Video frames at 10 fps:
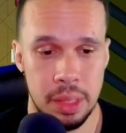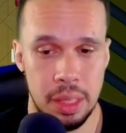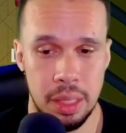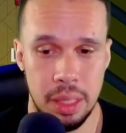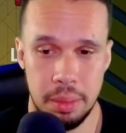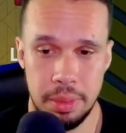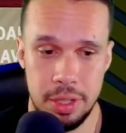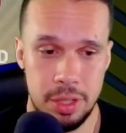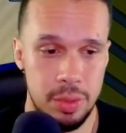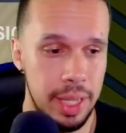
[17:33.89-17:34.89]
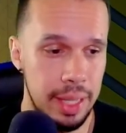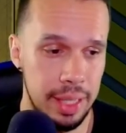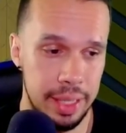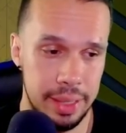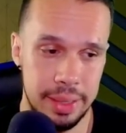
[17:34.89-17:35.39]
And you do get
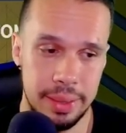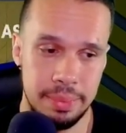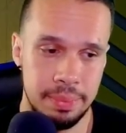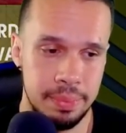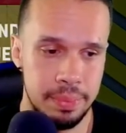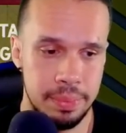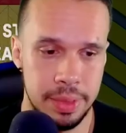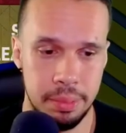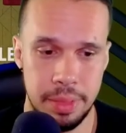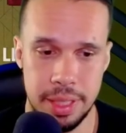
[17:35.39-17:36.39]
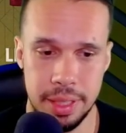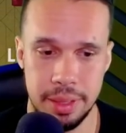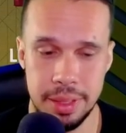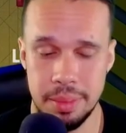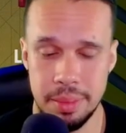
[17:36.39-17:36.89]
like some
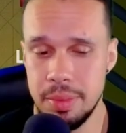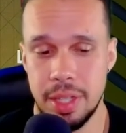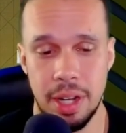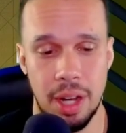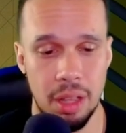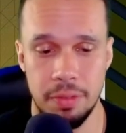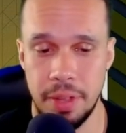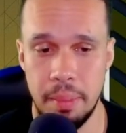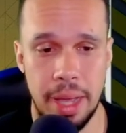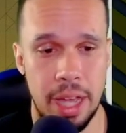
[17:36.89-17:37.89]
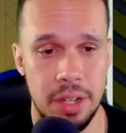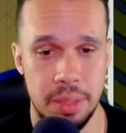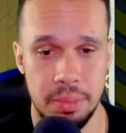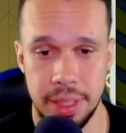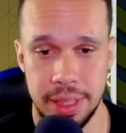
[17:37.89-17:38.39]
decent, sometimes you get a Hall of Fame badge or
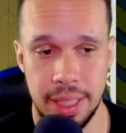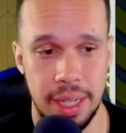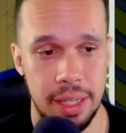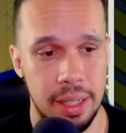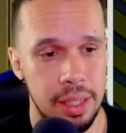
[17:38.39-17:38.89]
something like that.